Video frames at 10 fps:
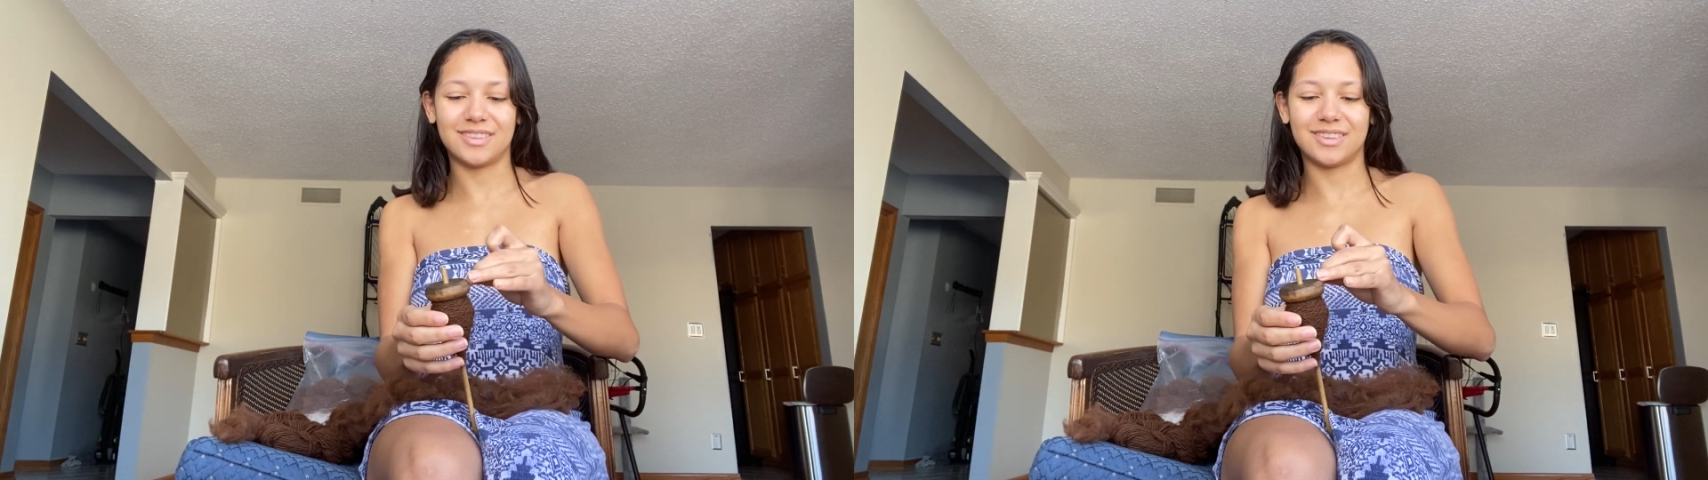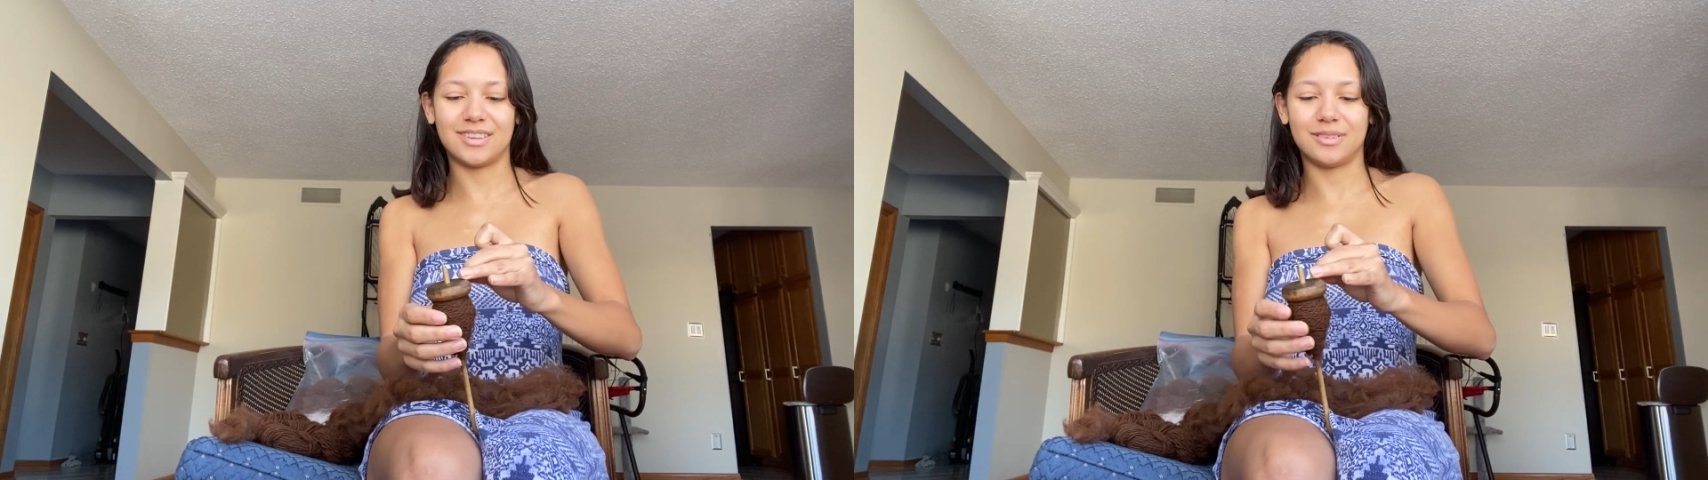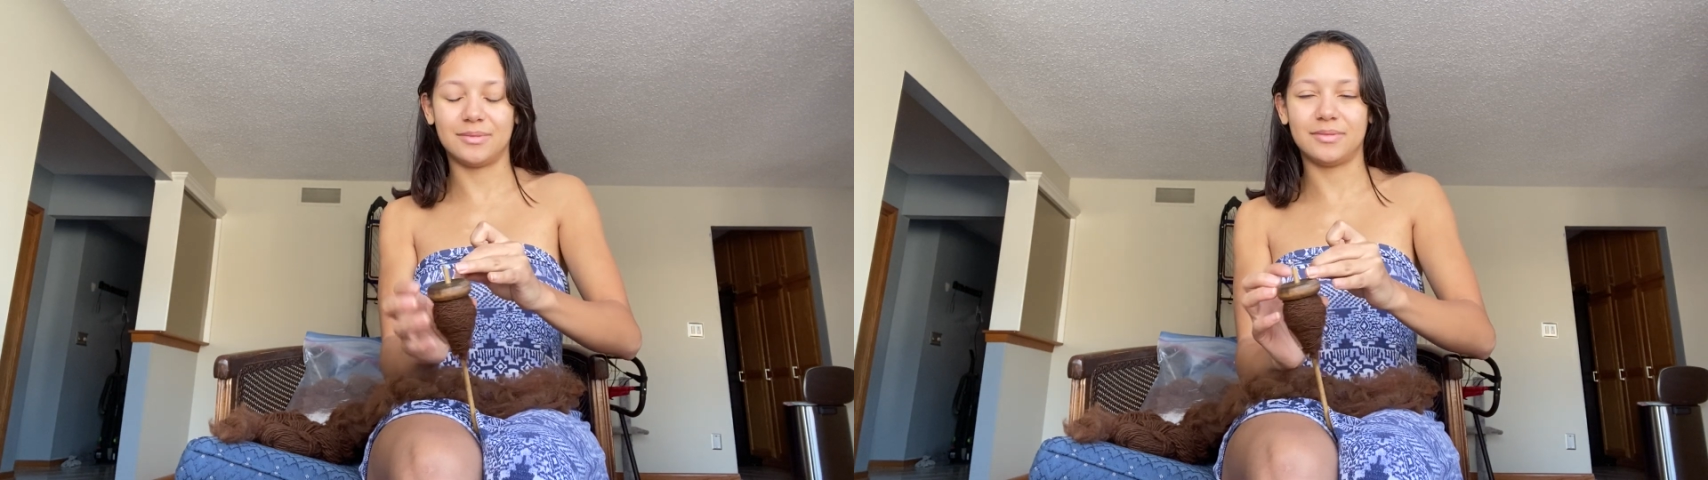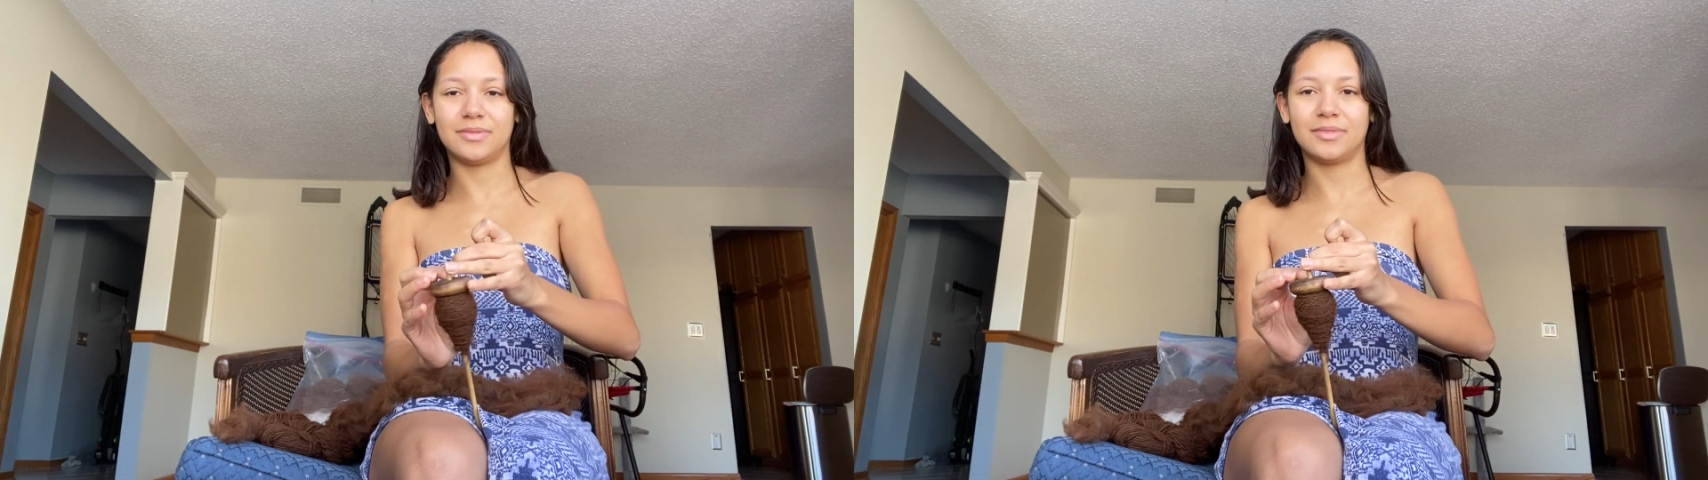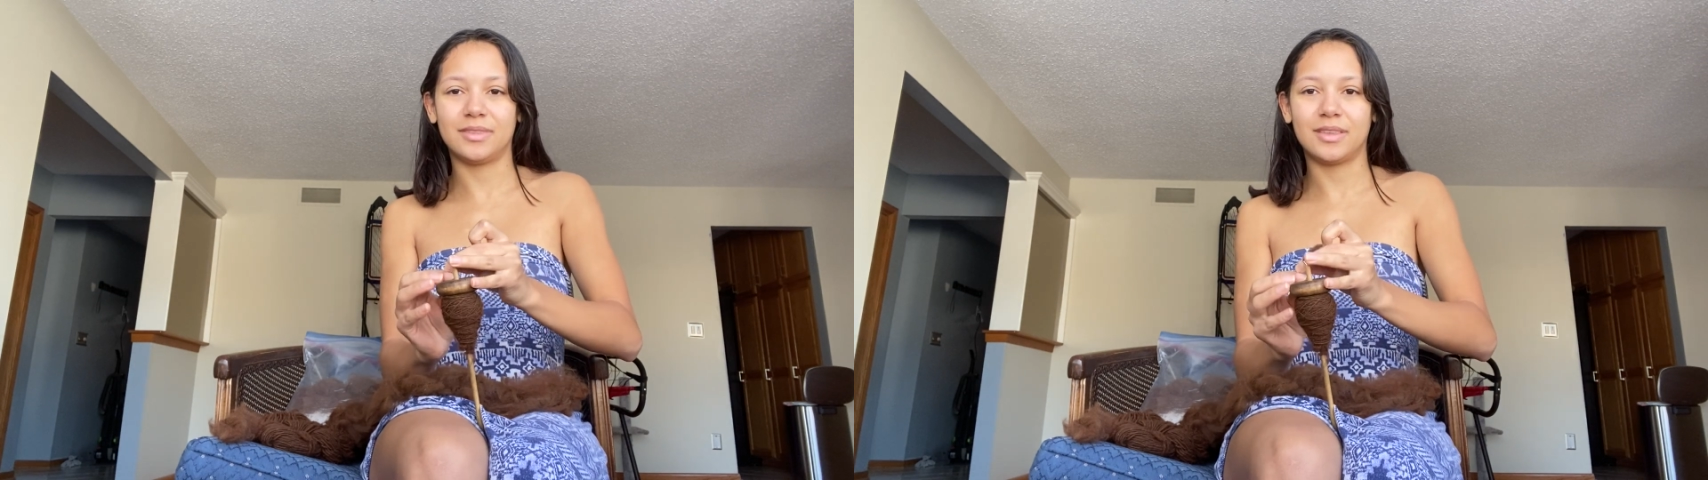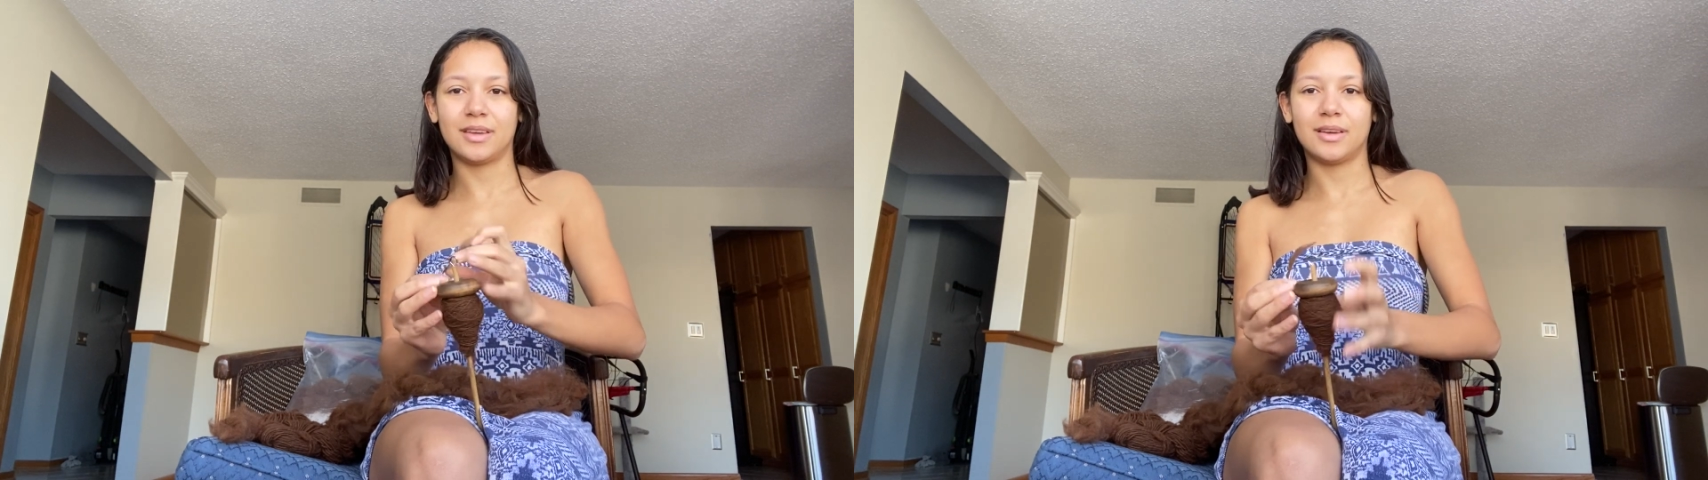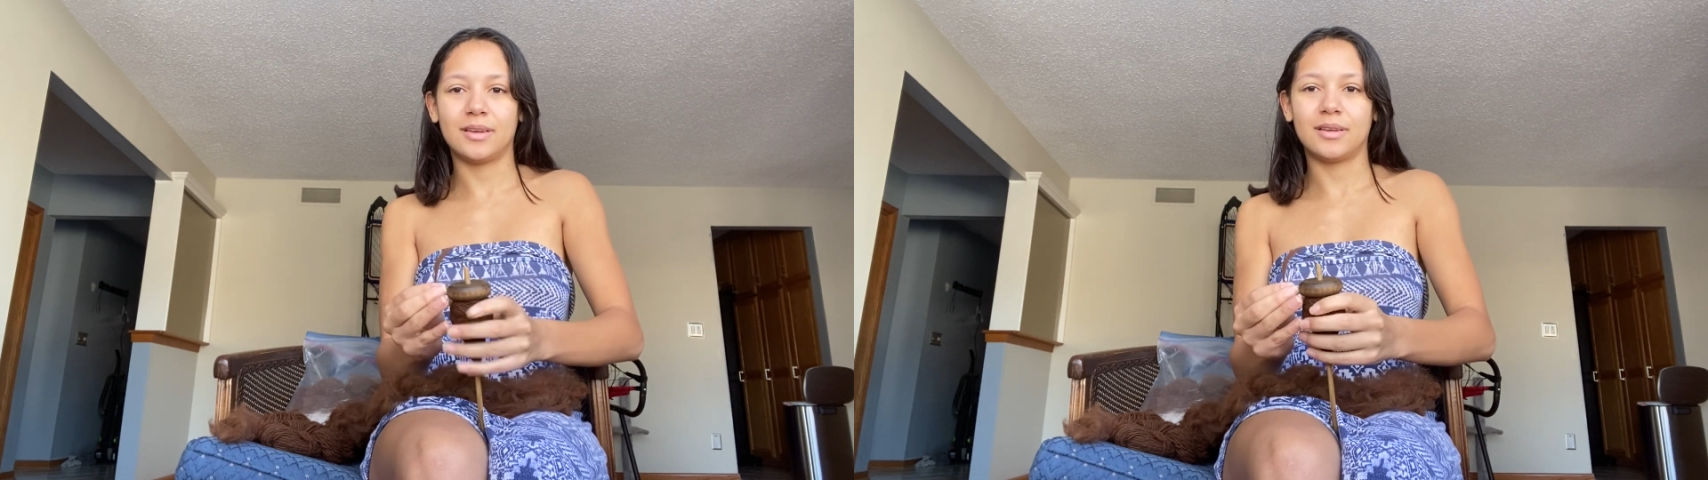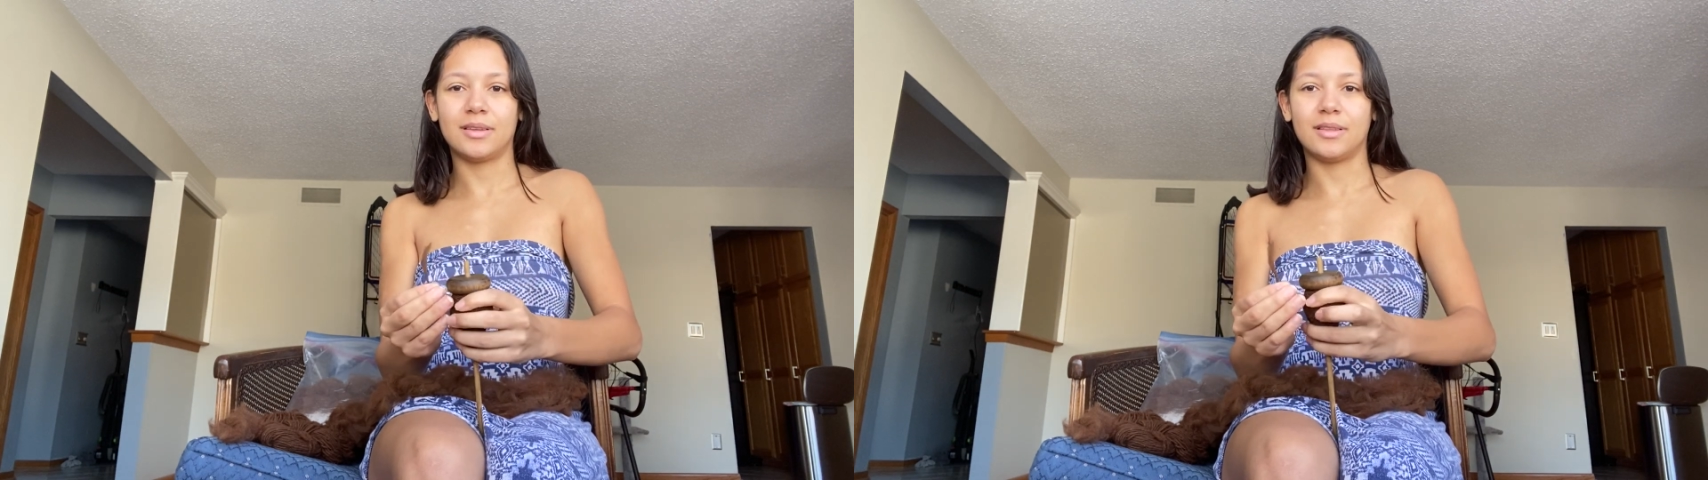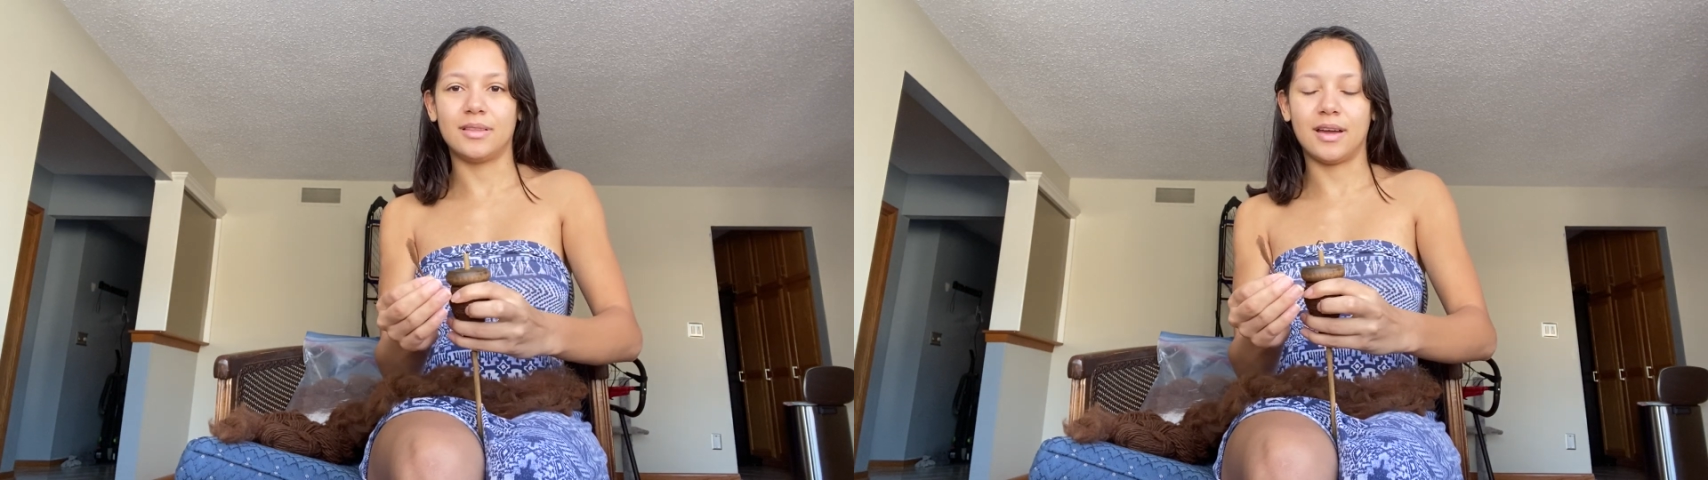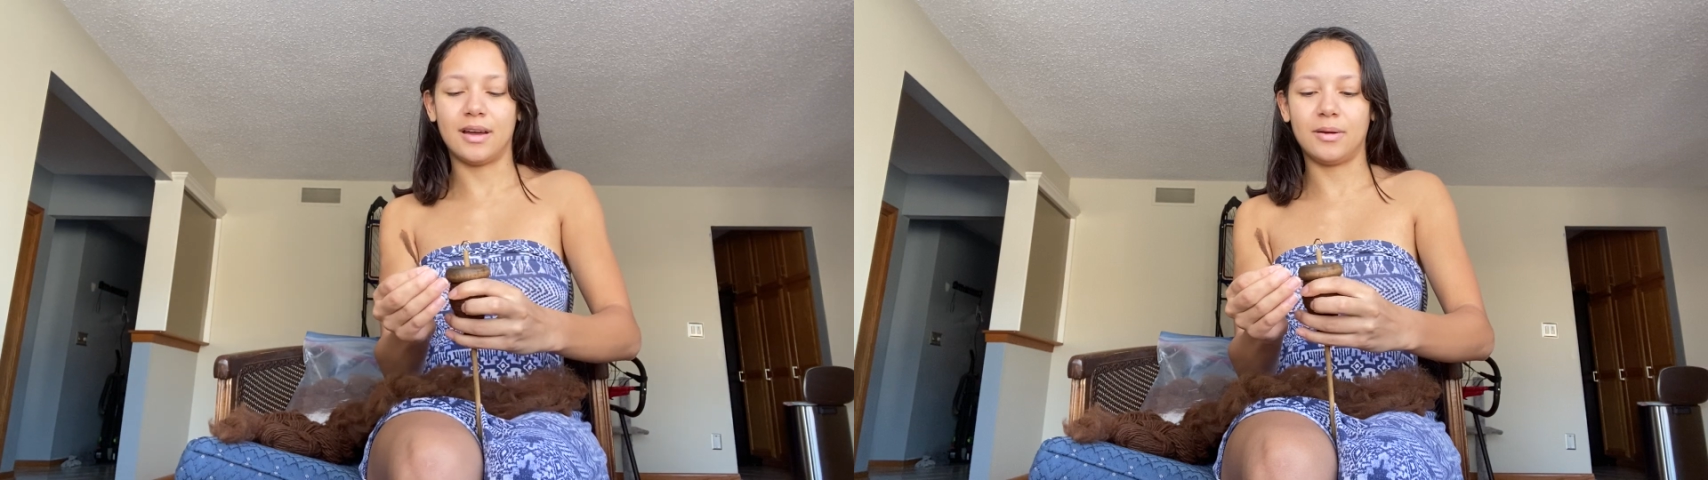So,
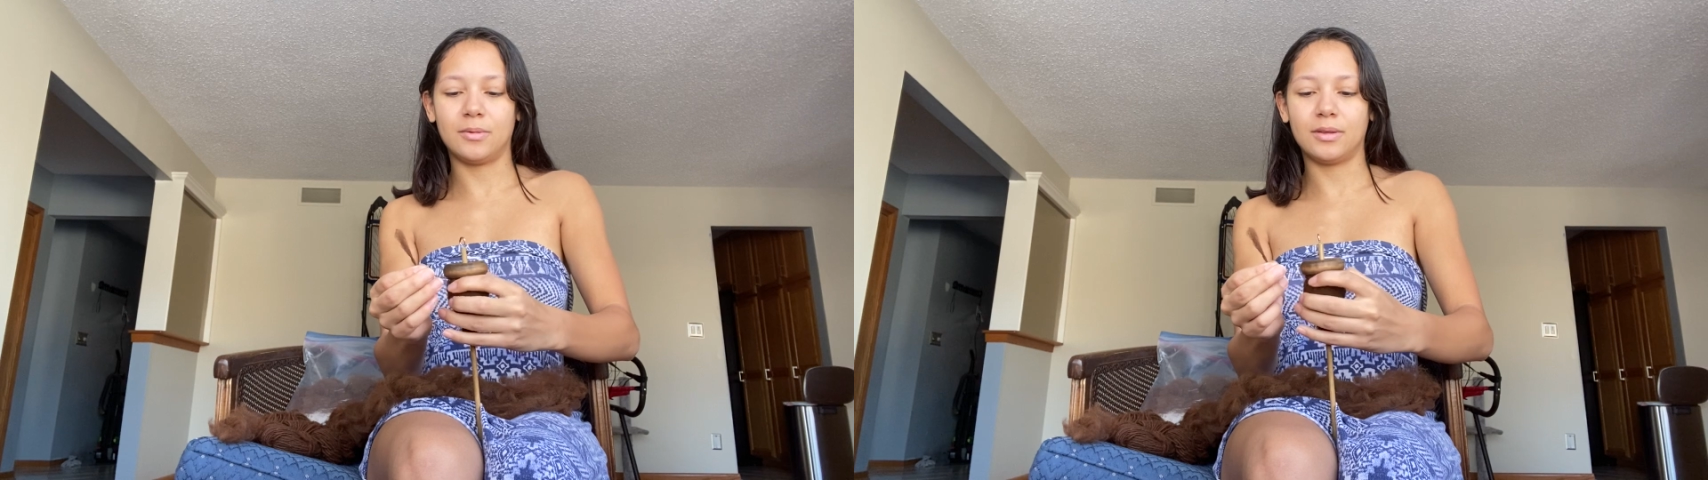now